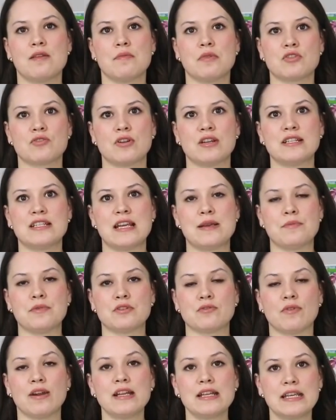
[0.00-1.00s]
measuring tape
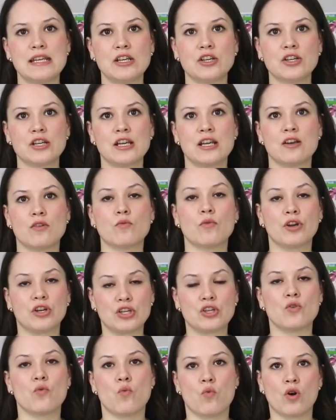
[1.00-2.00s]
is right here where
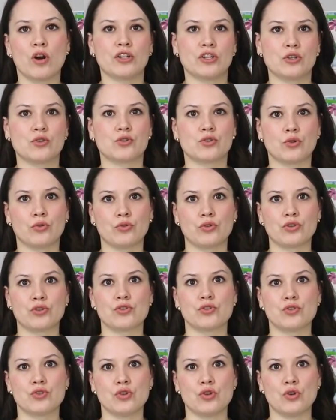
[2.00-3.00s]
you want your
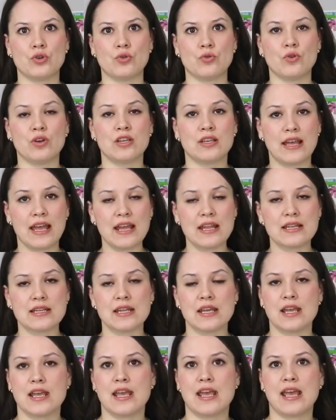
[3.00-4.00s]
shoulders to end